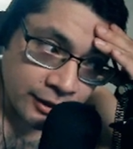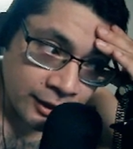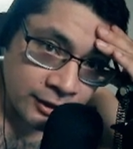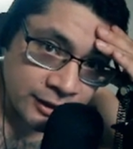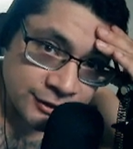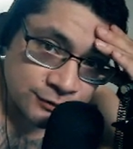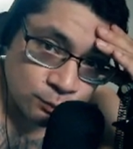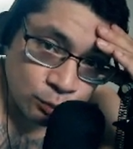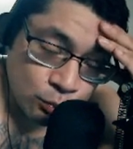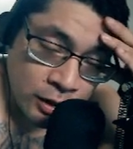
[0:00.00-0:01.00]
uh, less
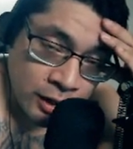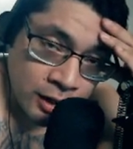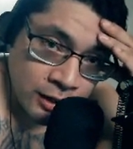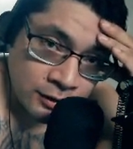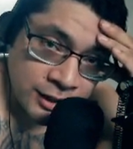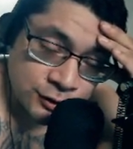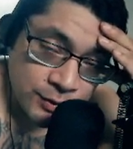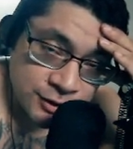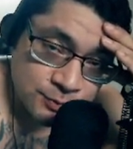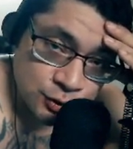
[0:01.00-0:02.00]
uh, less
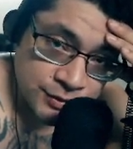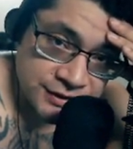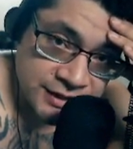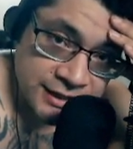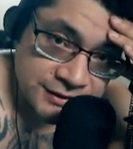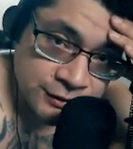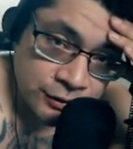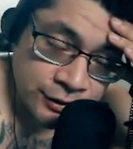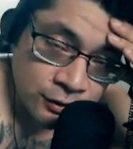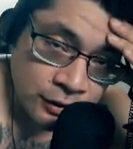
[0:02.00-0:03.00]
rest between sets."
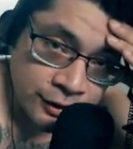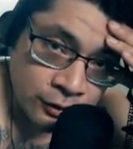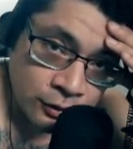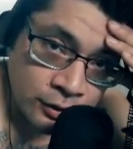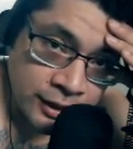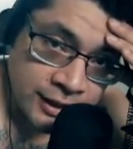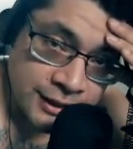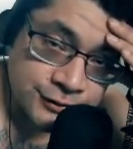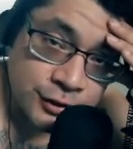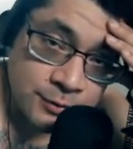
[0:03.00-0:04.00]
It'll it'll it'll
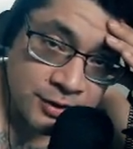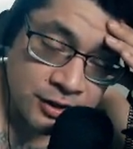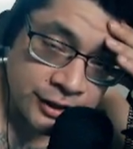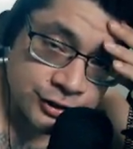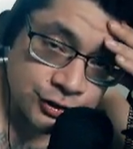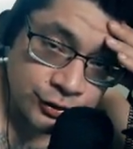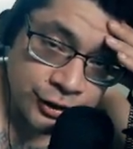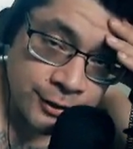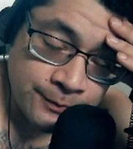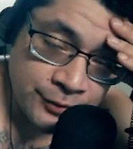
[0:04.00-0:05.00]
it's going to be like
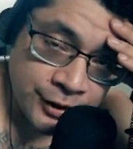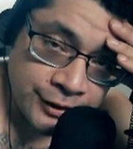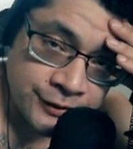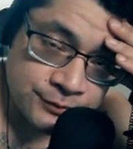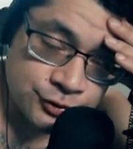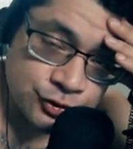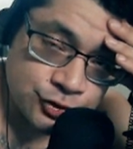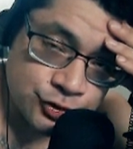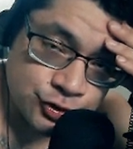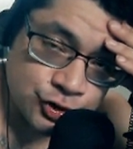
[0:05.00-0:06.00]
shooting up uh,
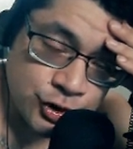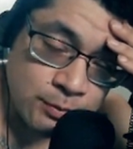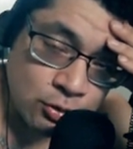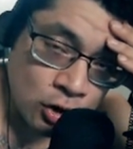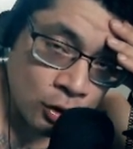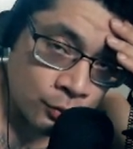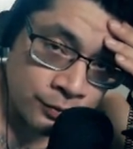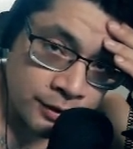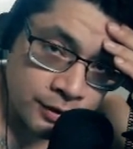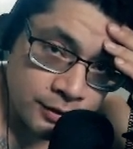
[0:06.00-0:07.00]
tr- trenbolone.
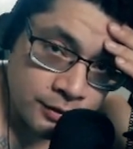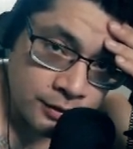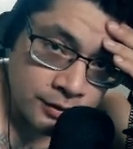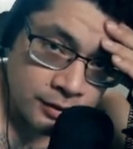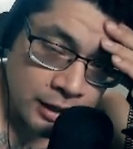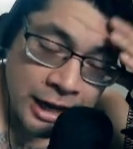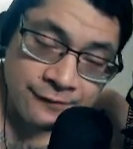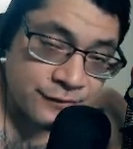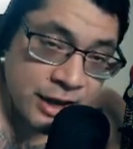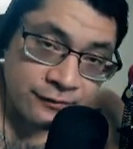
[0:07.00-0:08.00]

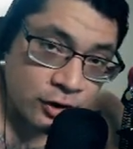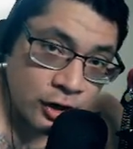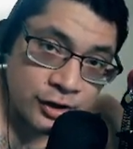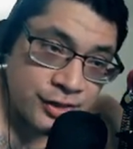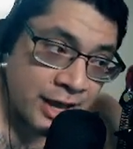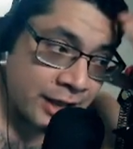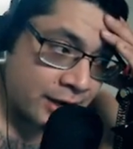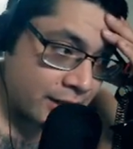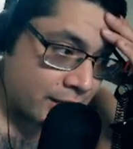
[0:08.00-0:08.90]
I've never heard that